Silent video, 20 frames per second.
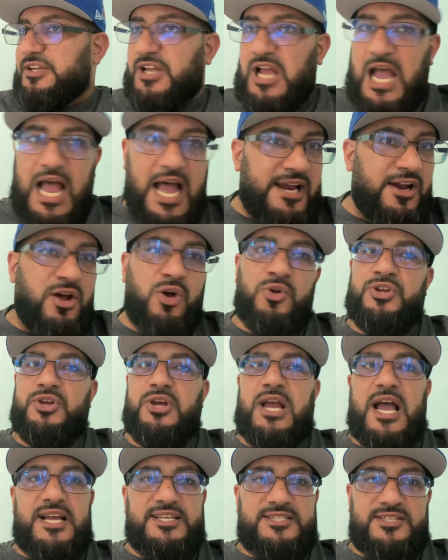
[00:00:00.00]
I know you
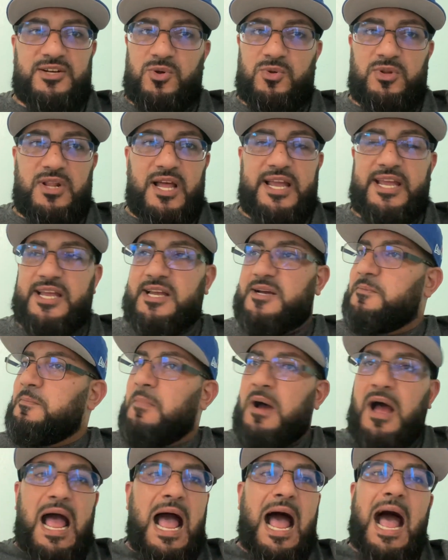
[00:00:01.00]
guys don't like
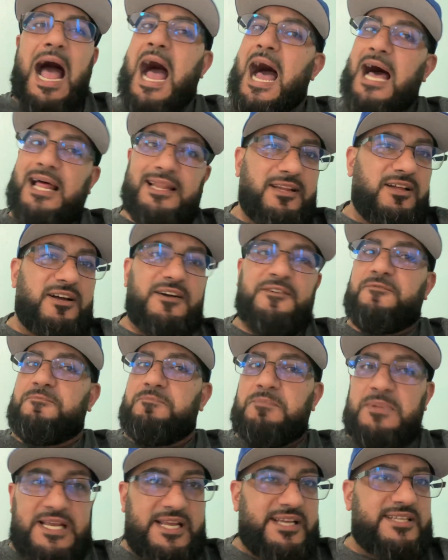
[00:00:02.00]
him. I love
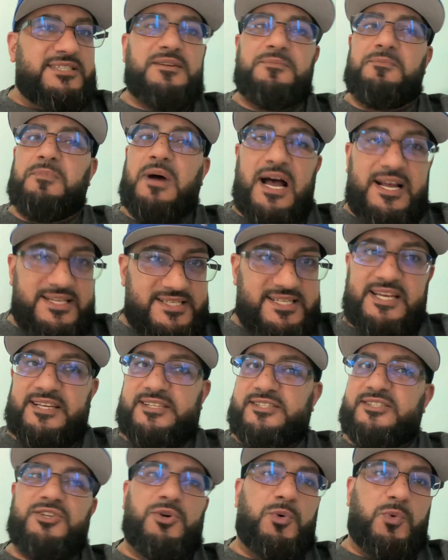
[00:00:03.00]
me some Isaiah
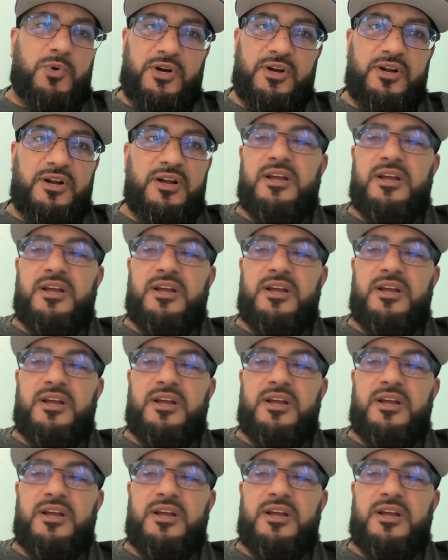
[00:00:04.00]
Stewart.